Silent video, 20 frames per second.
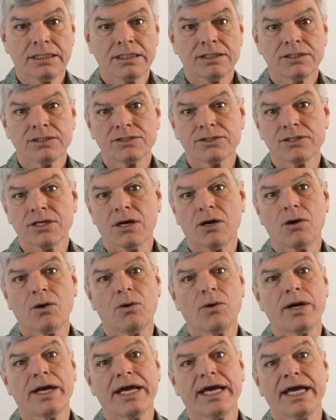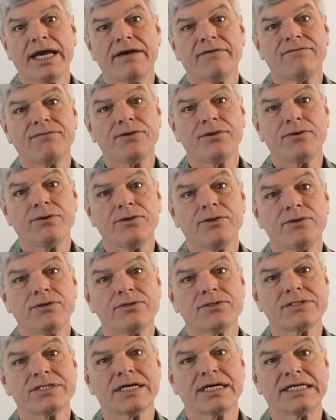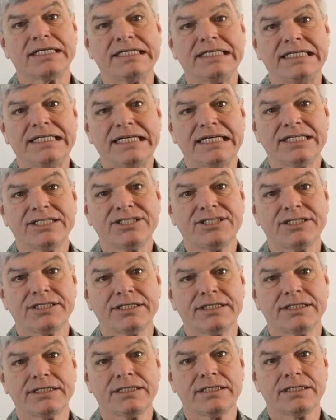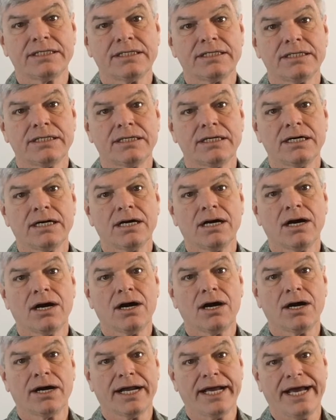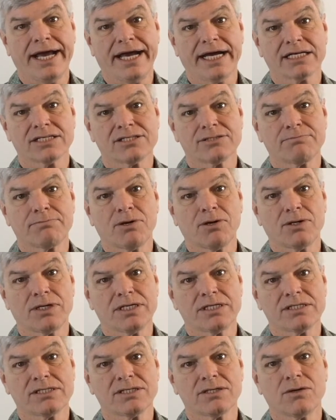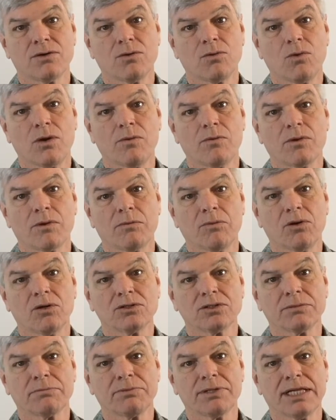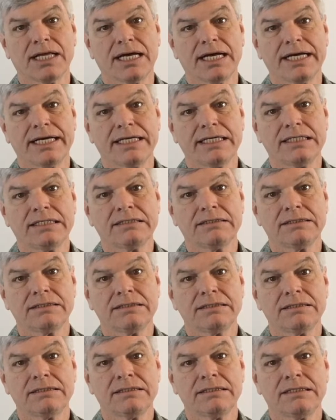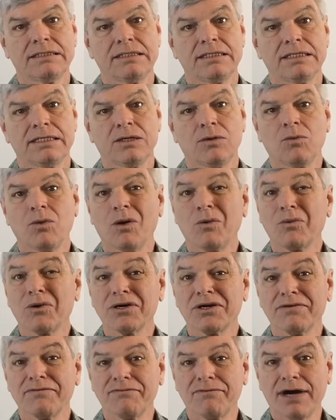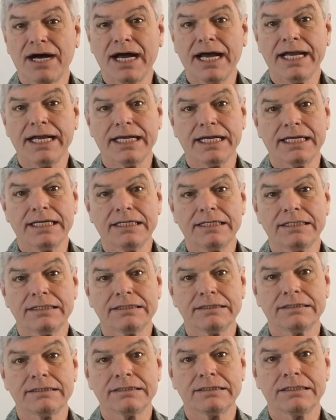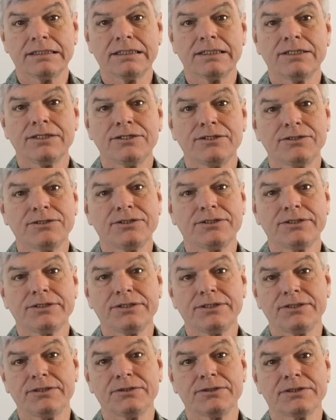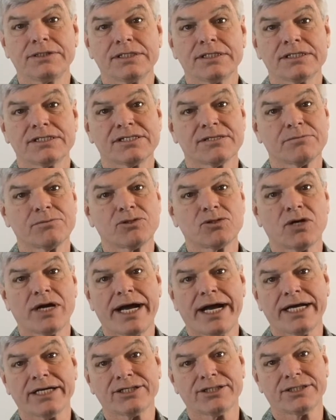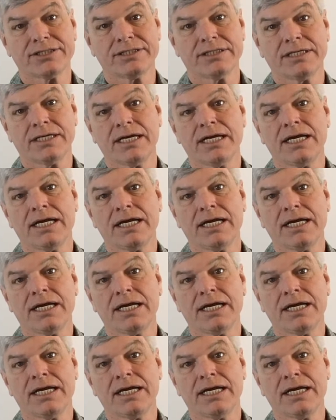So if you use addition on exponents when we're multiplying, when we're dividing, you should use subtraction.